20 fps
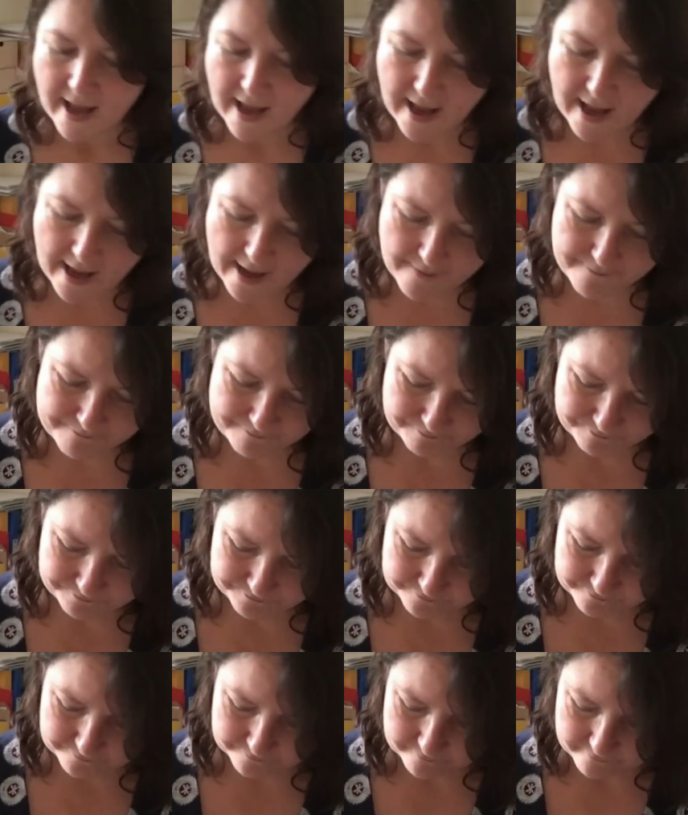And
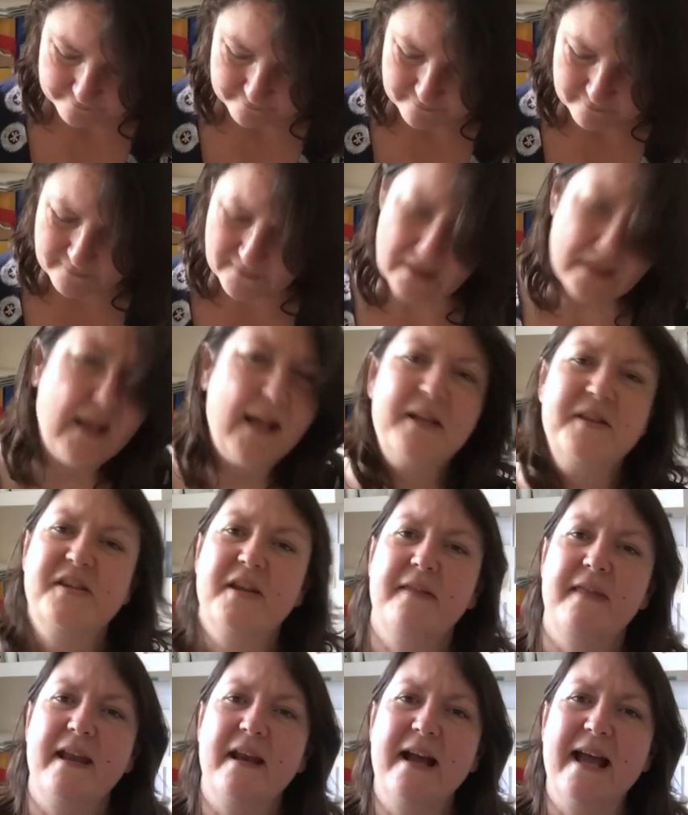
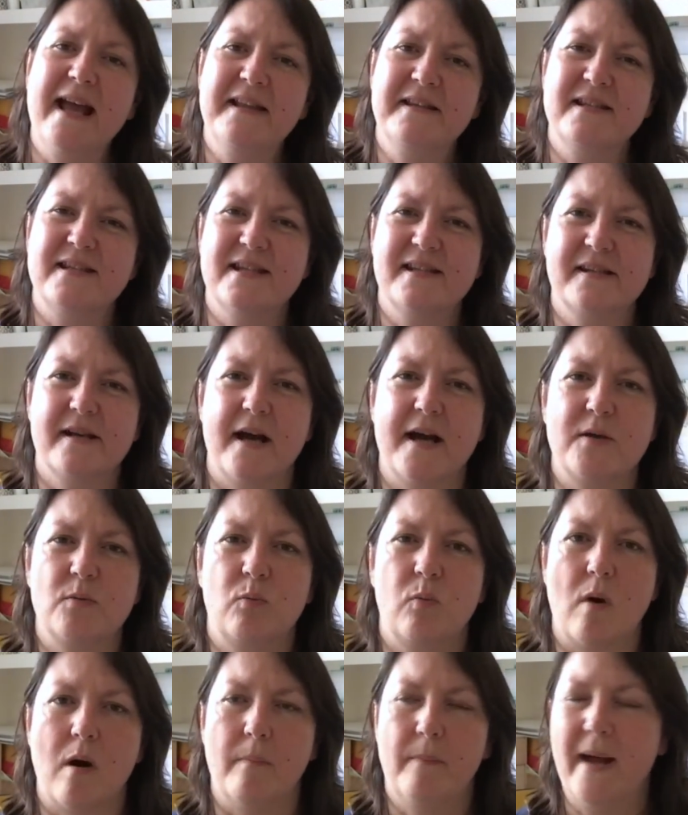so then I had to decide
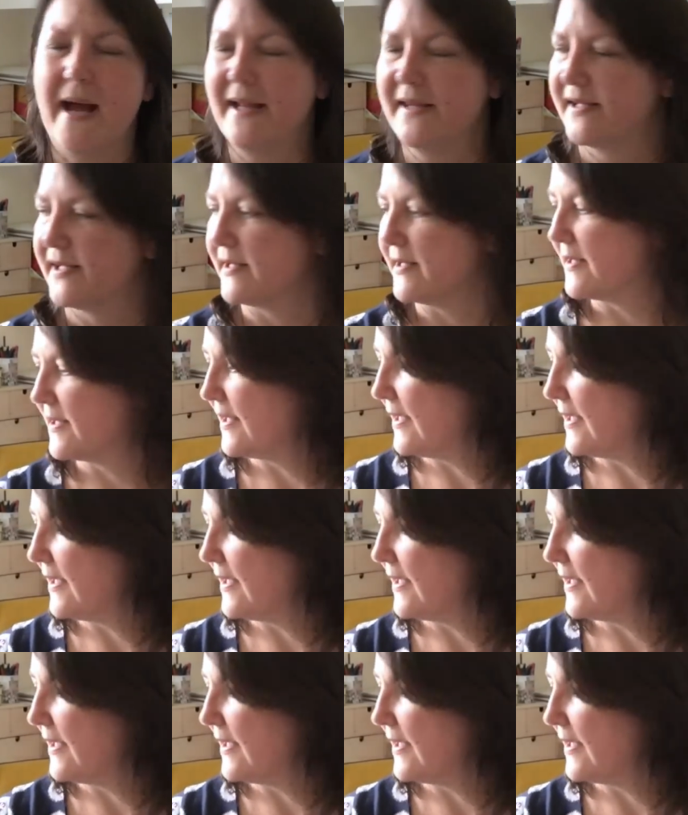what pattern to